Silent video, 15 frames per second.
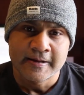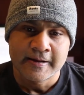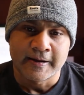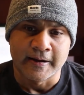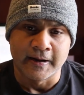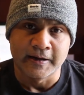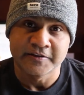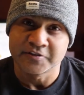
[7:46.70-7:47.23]

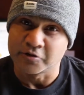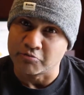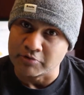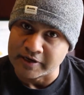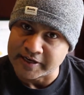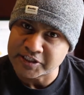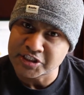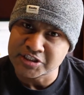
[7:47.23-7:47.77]
Is it
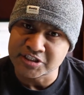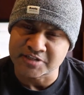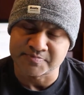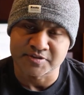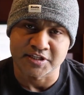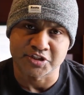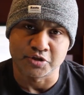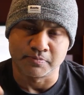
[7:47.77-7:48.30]

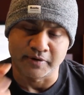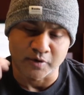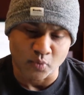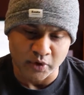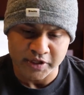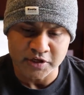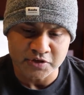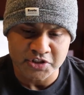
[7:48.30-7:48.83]
relationships that you bring?
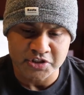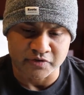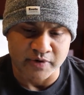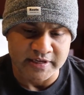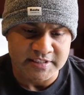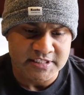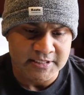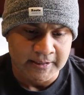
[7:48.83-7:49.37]
What are your
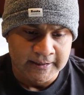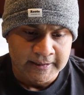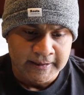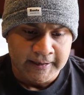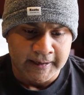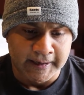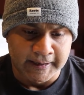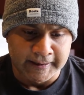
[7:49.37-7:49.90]
strengths?
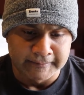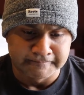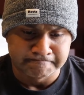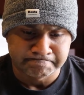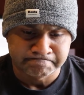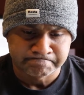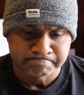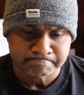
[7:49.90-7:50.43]

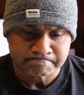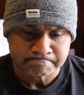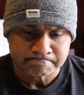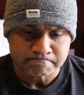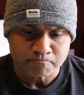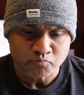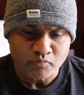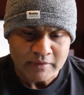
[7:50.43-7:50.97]
And
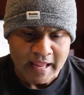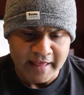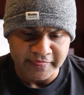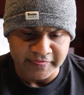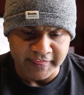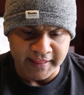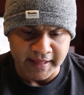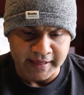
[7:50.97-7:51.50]

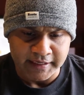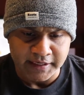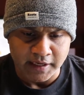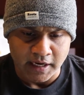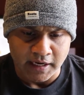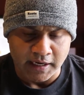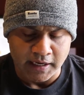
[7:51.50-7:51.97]
then